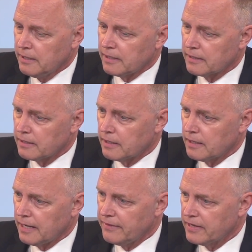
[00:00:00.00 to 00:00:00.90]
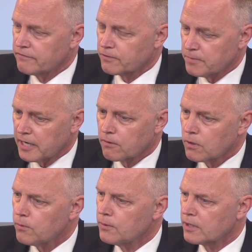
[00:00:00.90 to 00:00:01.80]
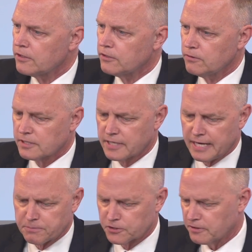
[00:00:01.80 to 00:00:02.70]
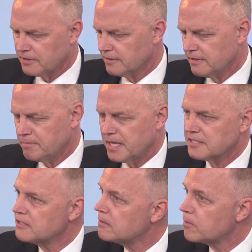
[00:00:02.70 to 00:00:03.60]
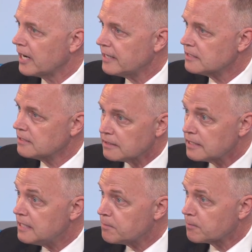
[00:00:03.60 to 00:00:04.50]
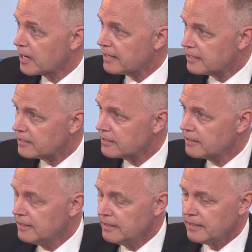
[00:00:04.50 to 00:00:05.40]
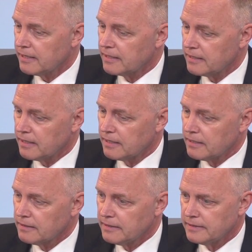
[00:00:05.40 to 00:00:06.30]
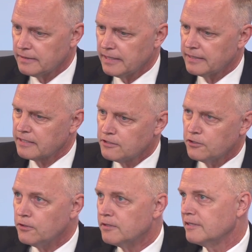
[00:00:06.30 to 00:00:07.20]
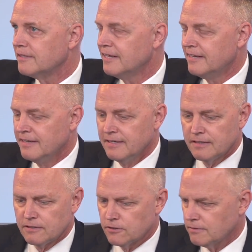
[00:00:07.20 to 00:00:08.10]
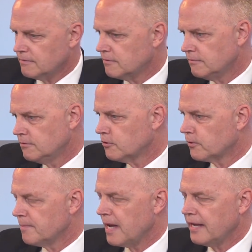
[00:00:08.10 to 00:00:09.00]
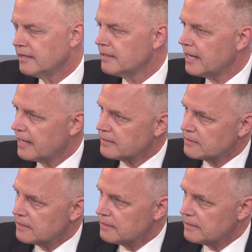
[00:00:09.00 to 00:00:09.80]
And then from there, what we want to do is capture the best and the brightest and keep them right here, and continue to remain in that